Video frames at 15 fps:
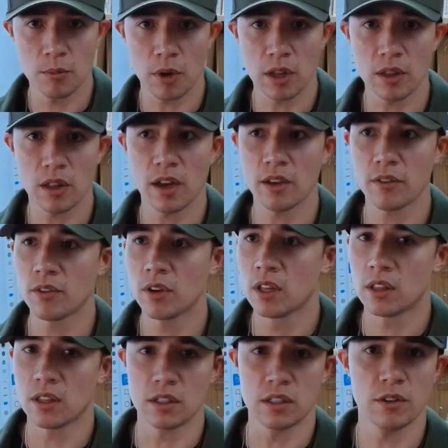in my life,
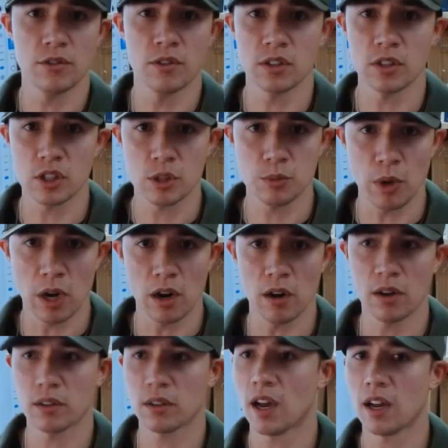the different
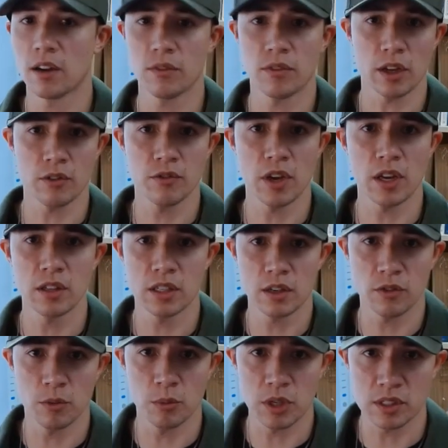despair and kind of like failing
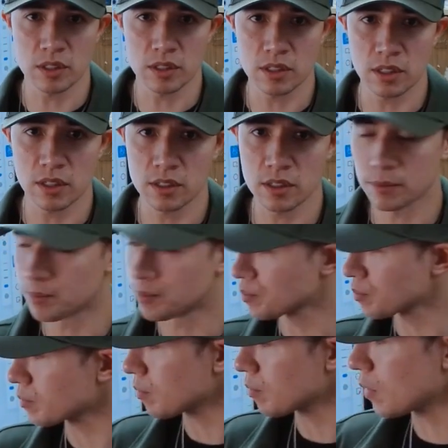different businesses,
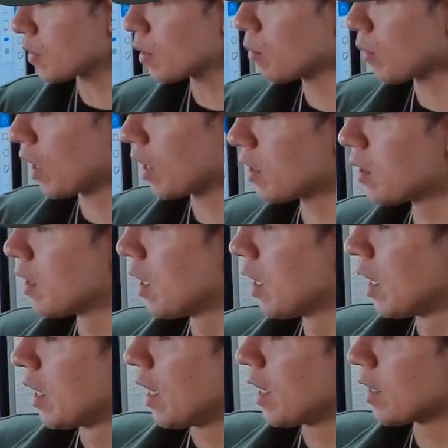right?
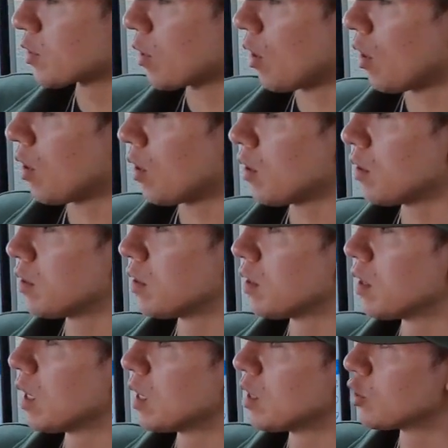It's all
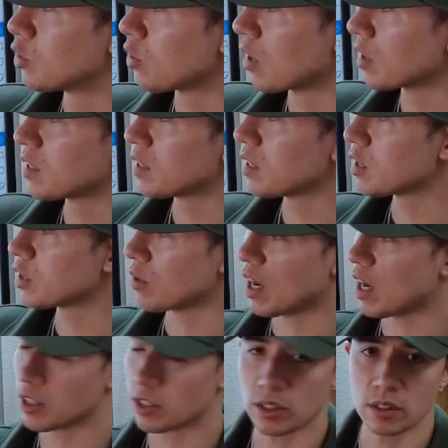drugs and
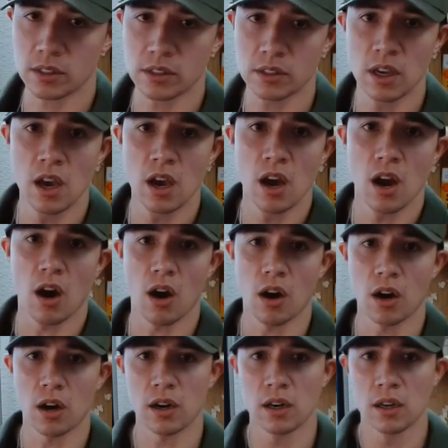distractions
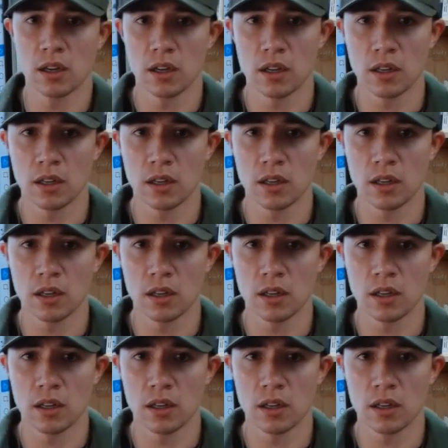are